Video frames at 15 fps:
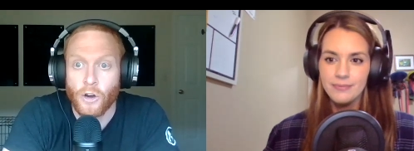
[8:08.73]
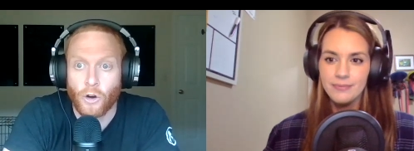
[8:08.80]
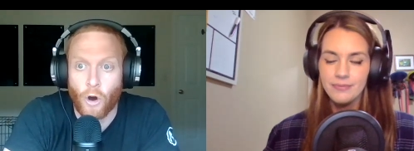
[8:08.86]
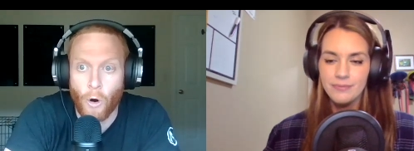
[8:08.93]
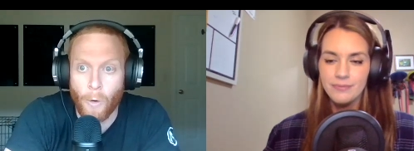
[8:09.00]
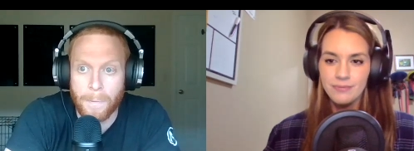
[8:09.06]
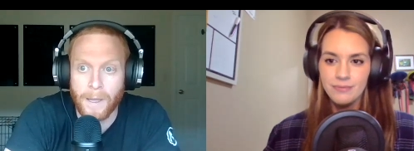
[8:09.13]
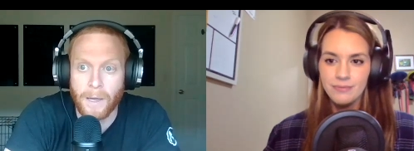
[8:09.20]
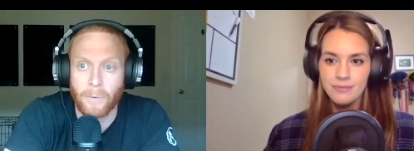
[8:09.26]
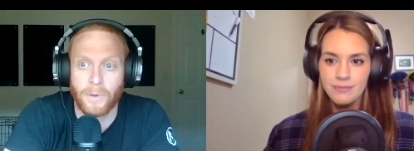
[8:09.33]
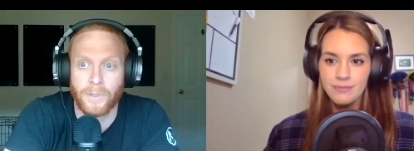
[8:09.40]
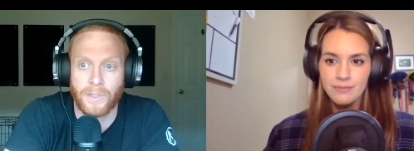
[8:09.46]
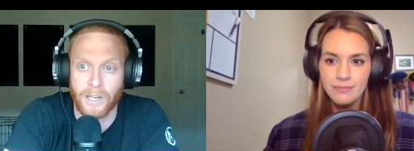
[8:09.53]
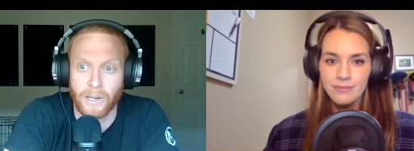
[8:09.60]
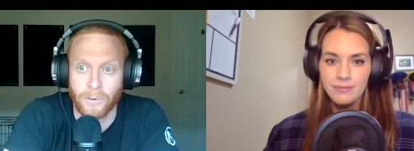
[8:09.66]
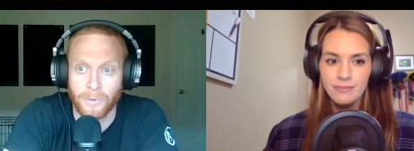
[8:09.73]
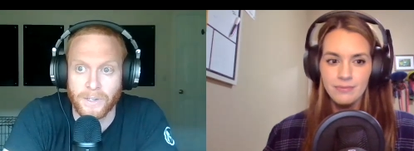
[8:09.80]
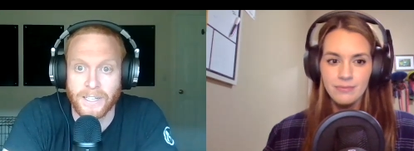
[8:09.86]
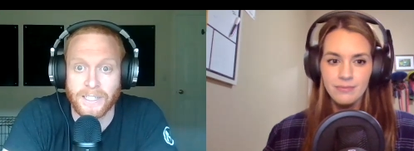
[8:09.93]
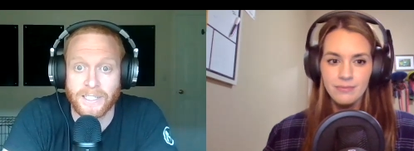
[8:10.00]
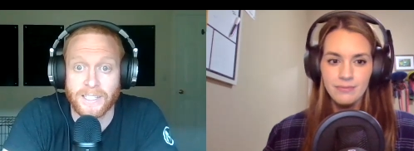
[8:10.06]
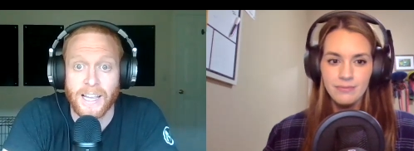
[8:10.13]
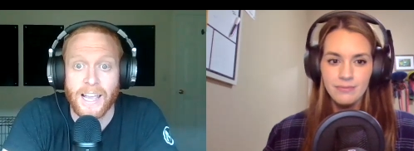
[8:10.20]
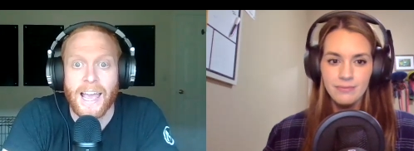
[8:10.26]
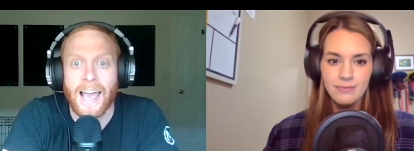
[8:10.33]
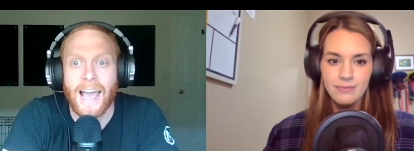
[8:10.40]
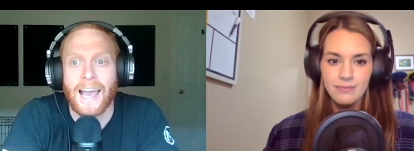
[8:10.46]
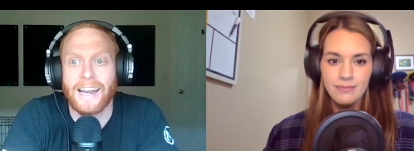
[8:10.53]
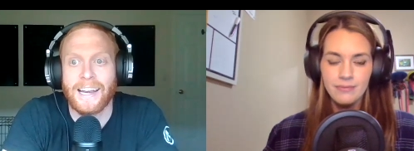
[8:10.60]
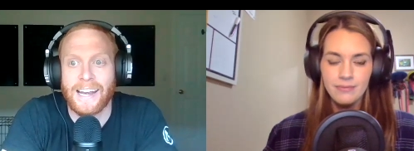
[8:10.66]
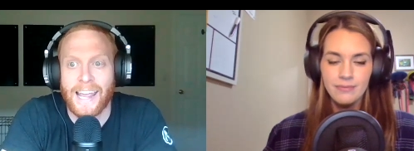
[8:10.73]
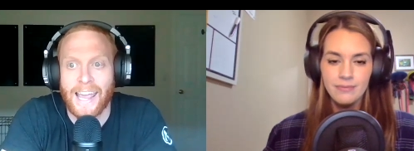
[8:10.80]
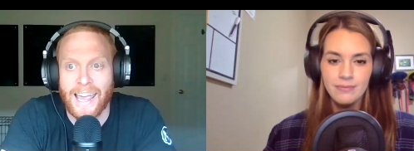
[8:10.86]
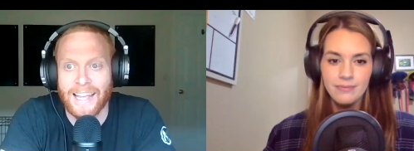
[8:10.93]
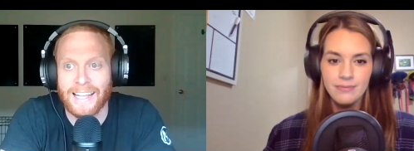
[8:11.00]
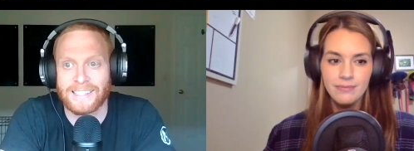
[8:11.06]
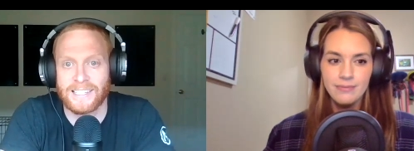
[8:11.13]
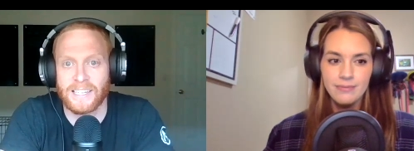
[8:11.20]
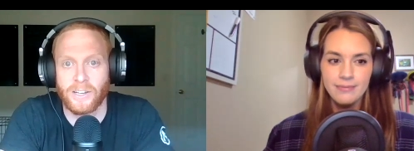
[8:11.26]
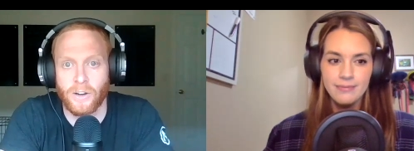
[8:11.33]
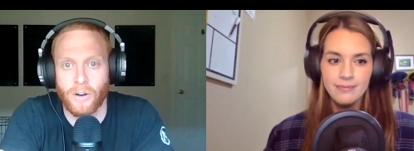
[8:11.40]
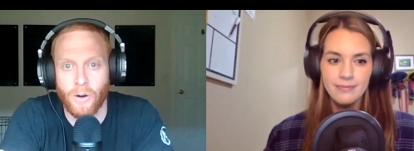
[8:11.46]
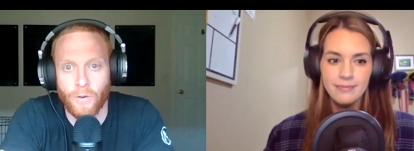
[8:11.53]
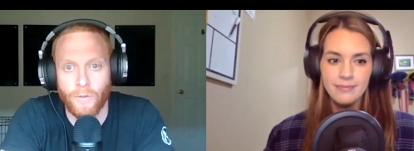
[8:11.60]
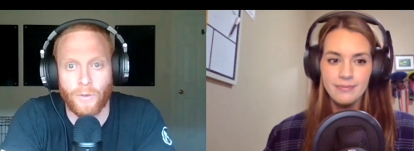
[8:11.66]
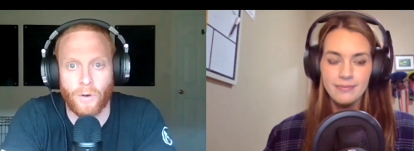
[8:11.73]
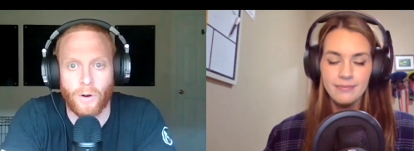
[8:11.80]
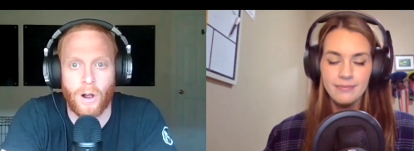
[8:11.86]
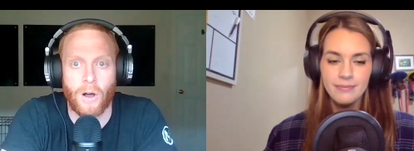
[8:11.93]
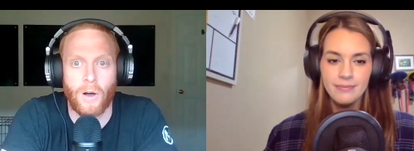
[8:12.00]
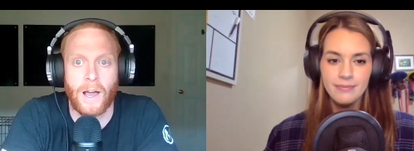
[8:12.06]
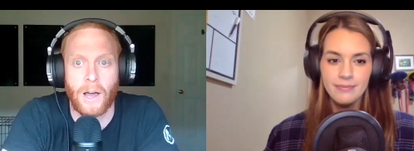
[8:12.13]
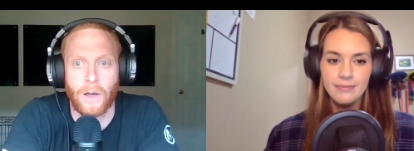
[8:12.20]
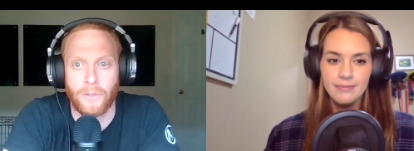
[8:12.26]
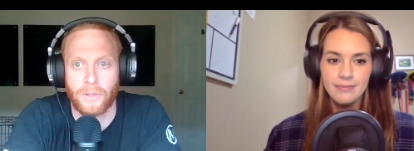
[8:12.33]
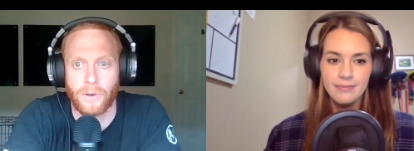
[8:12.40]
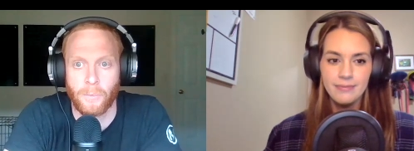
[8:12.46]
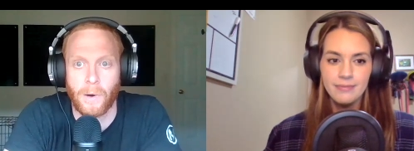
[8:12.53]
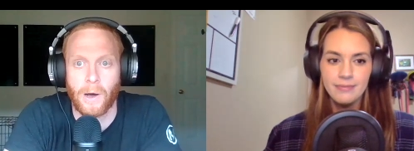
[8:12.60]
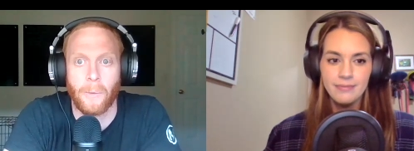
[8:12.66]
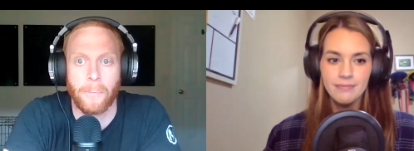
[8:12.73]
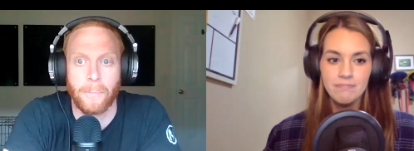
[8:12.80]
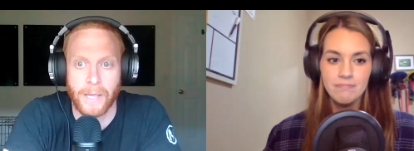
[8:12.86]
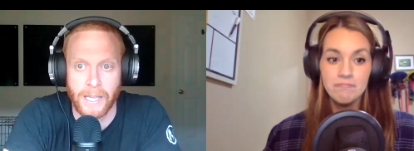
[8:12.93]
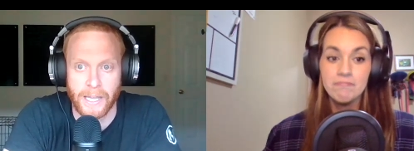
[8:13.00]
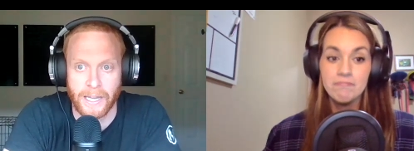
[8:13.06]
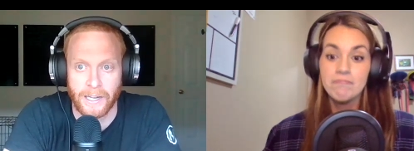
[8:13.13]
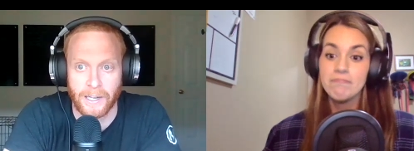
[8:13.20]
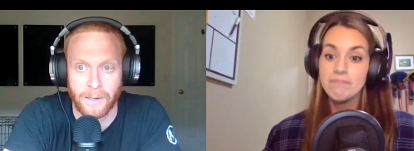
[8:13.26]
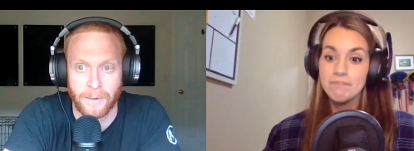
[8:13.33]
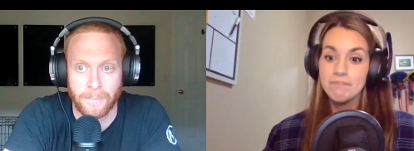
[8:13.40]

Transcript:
Speaker 1: coping with illness, and enhancing overall health and well being.